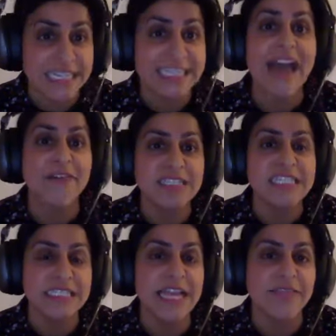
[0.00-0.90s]
and
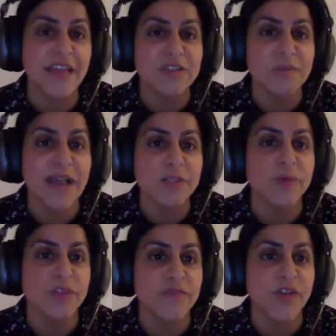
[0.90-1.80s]
guaranteed ten thousand pounds
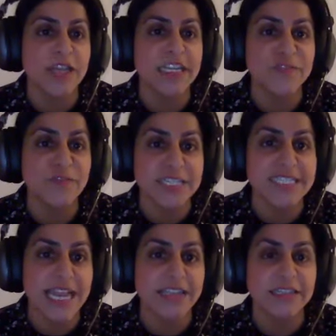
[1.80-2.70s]
worth of earnings for your
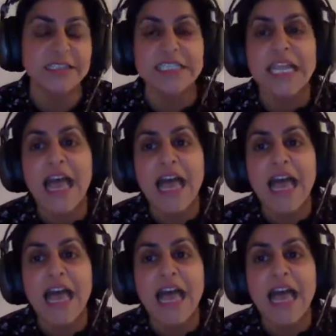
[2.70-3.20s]
second,